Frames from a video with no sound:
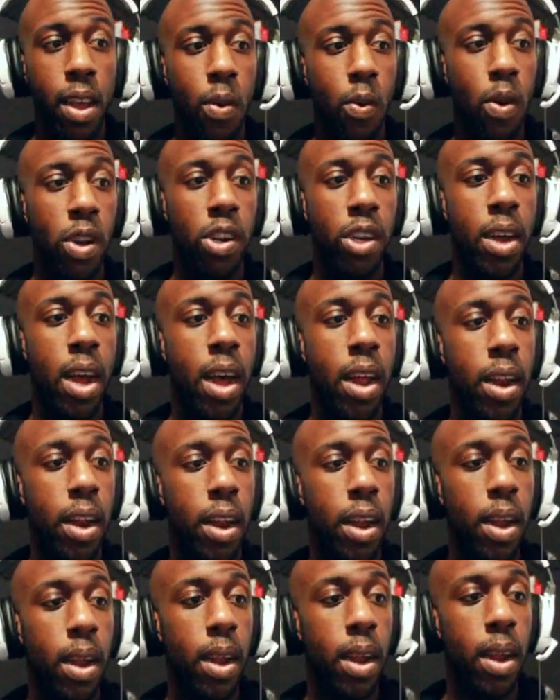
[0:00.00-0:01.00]
One shot.
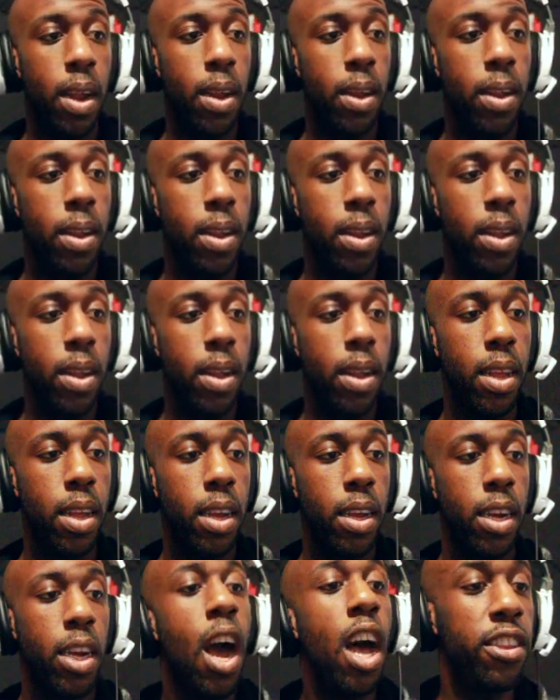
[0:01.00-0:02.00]

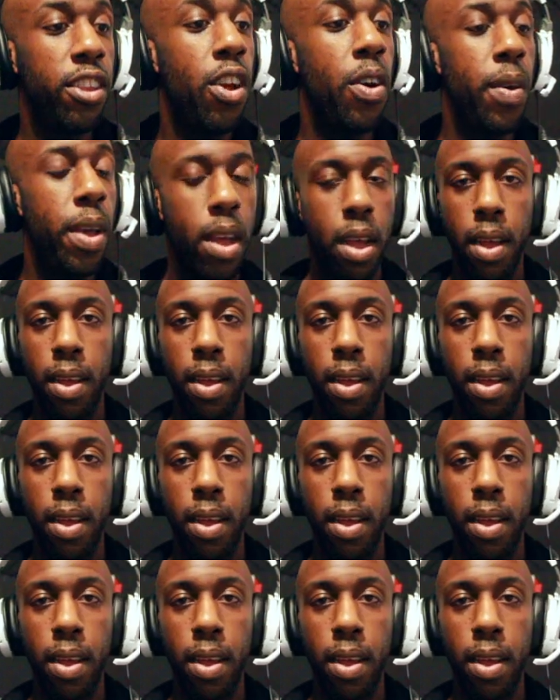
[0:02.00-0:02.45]
Gozu!